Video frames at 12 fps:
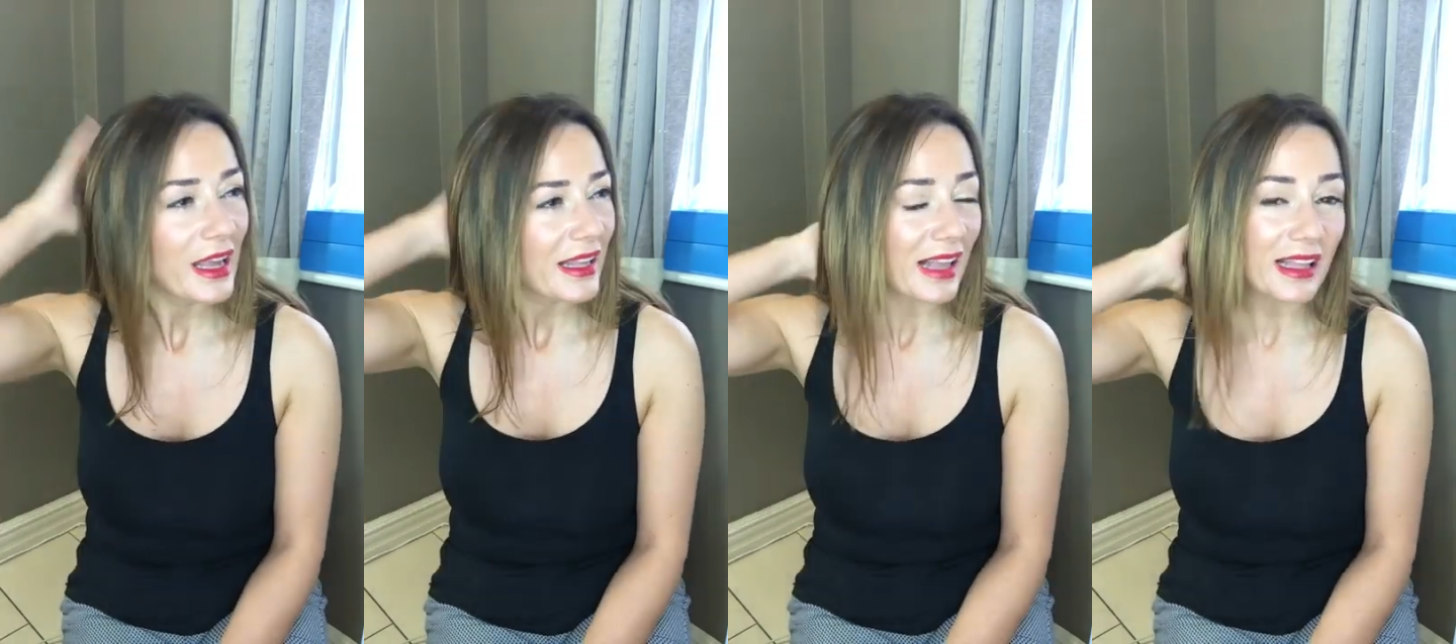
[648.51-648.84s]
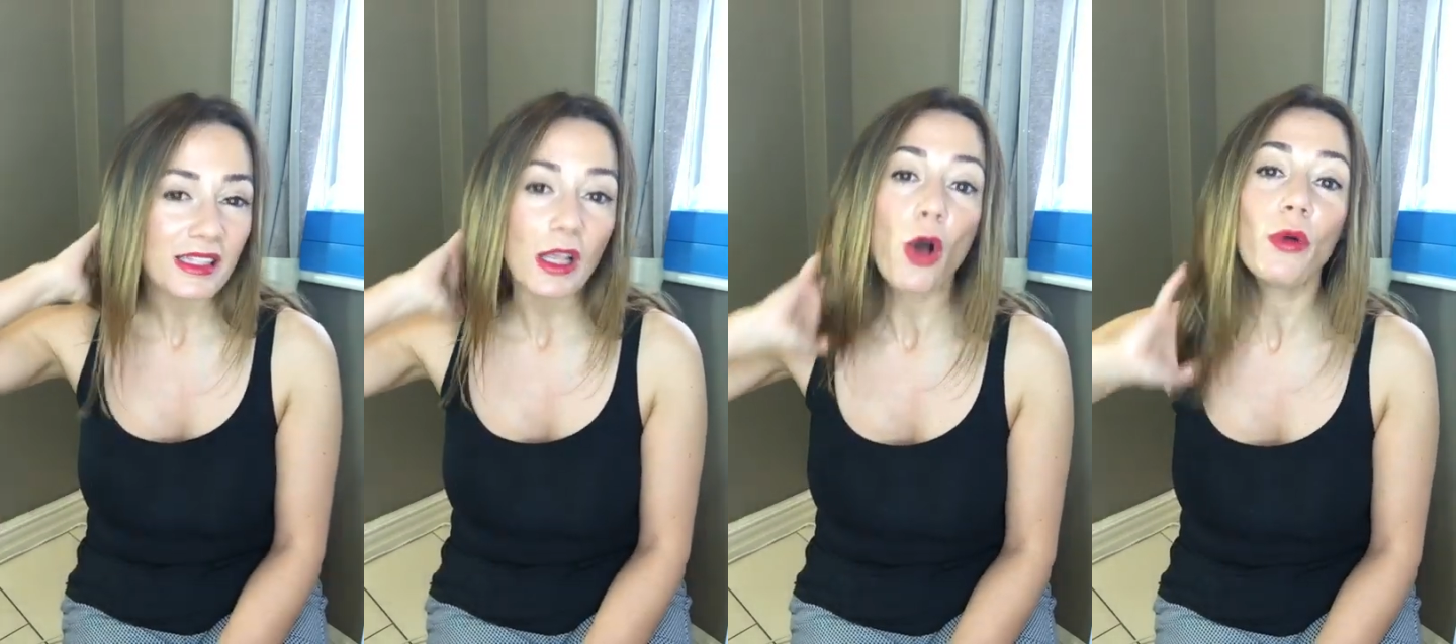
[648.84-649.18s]

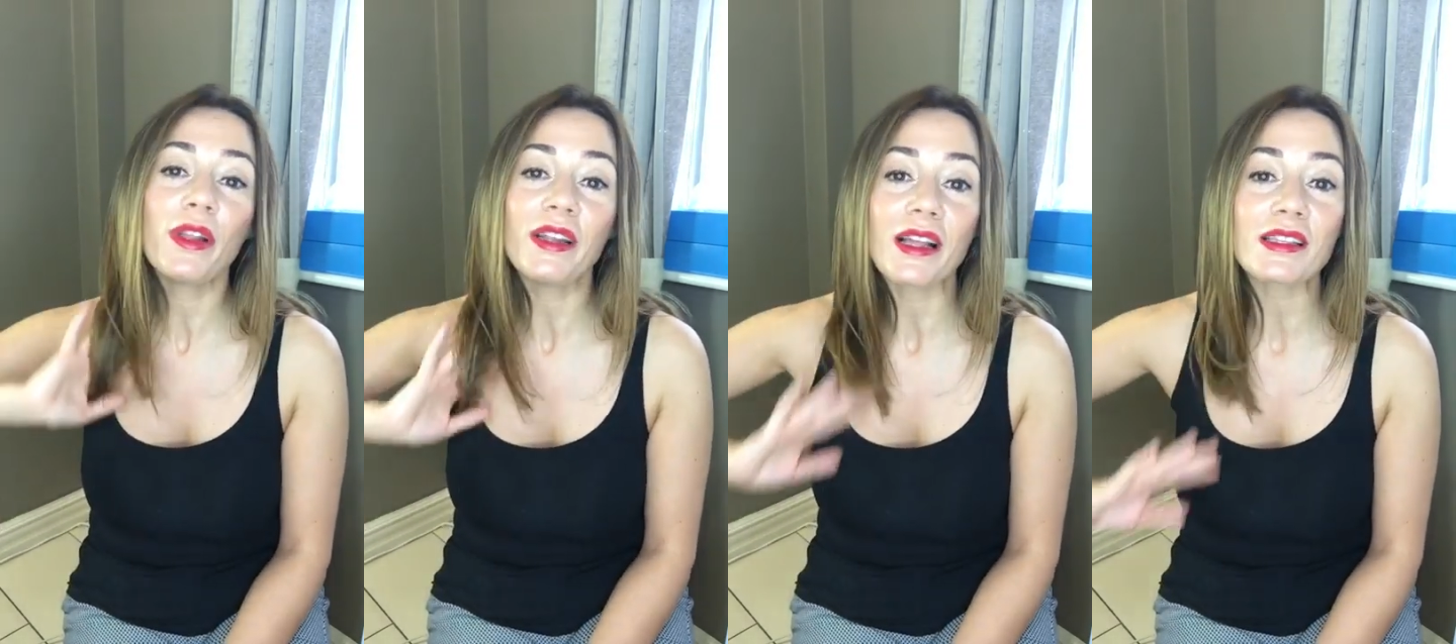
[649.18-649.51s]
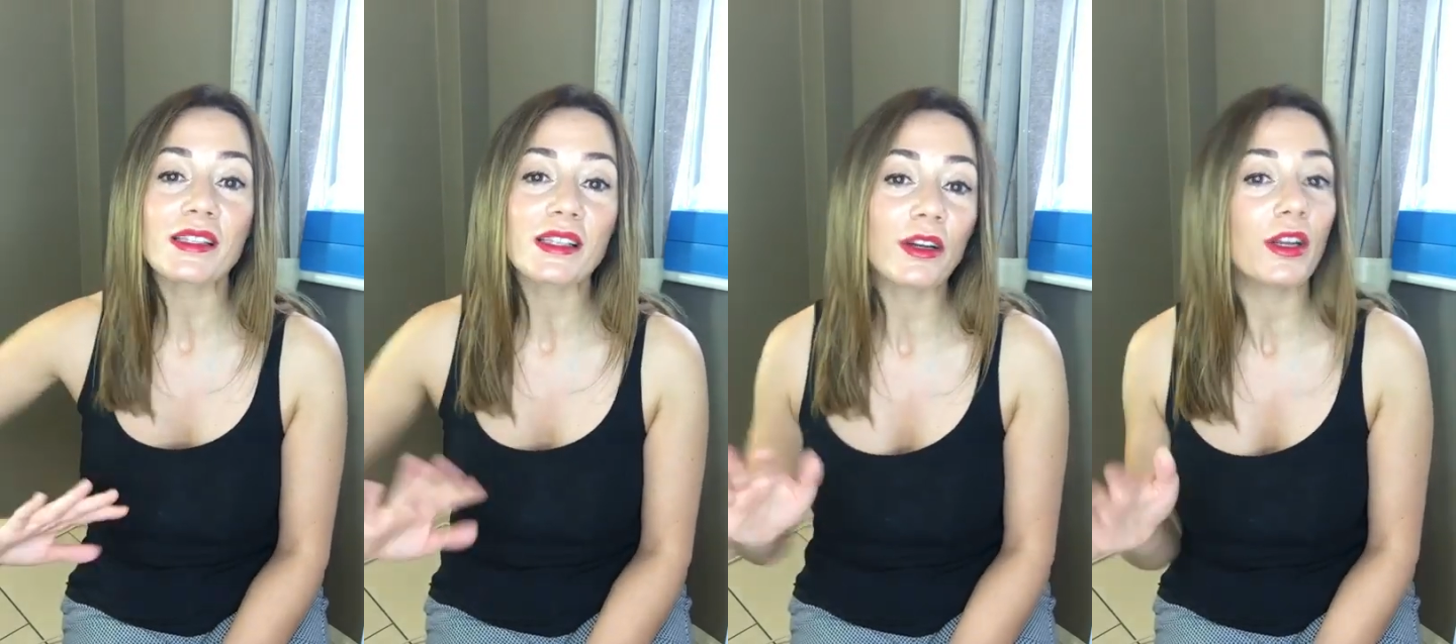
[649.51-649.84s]
That's only
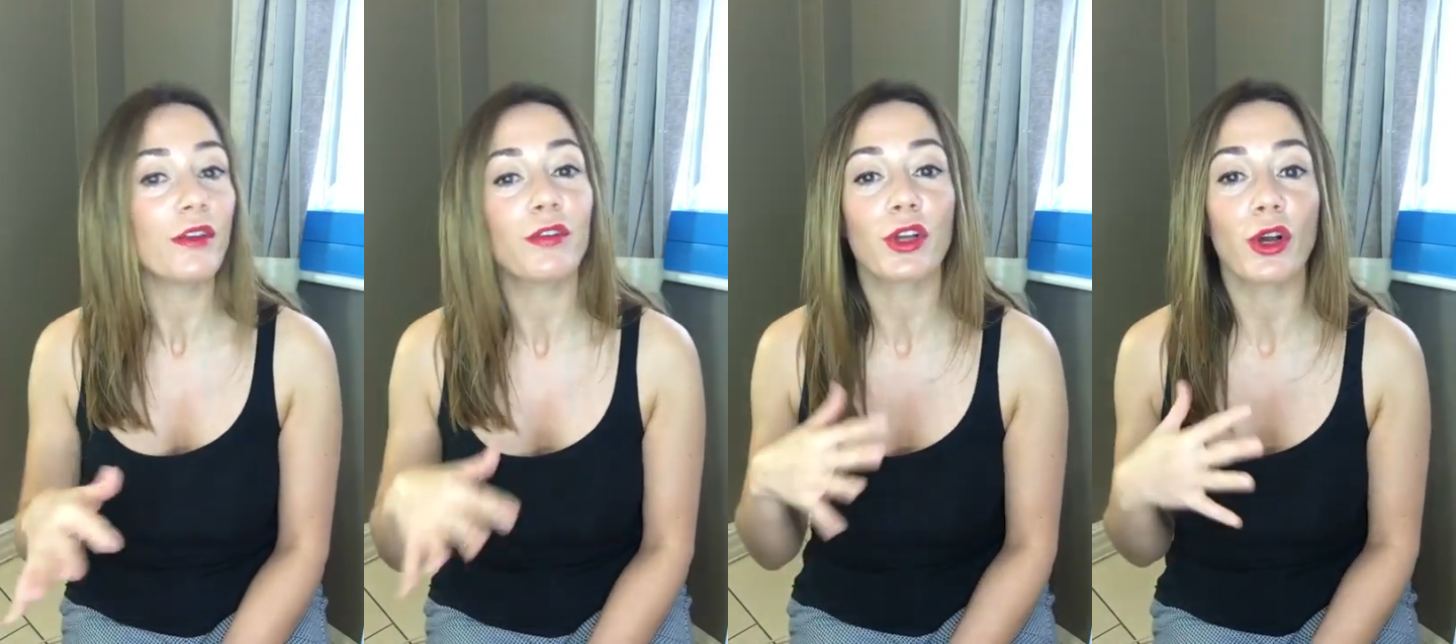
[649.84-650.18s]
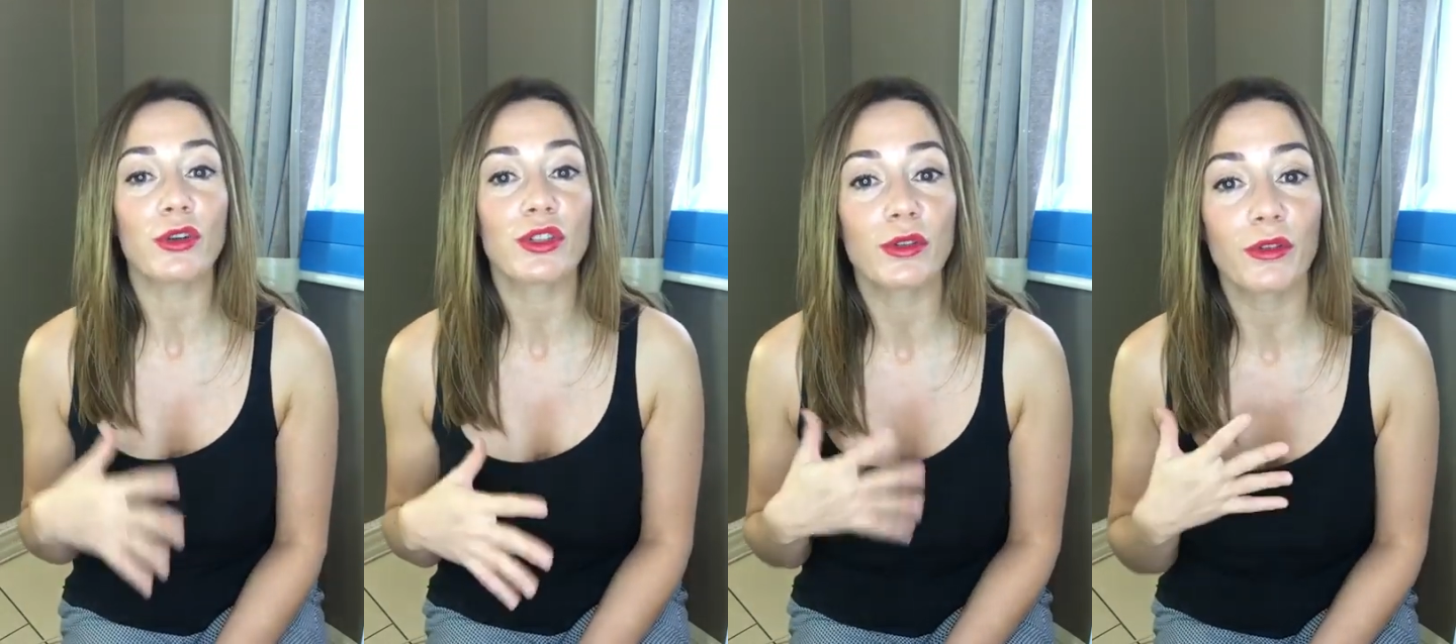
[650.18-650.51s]
necessary if you go to an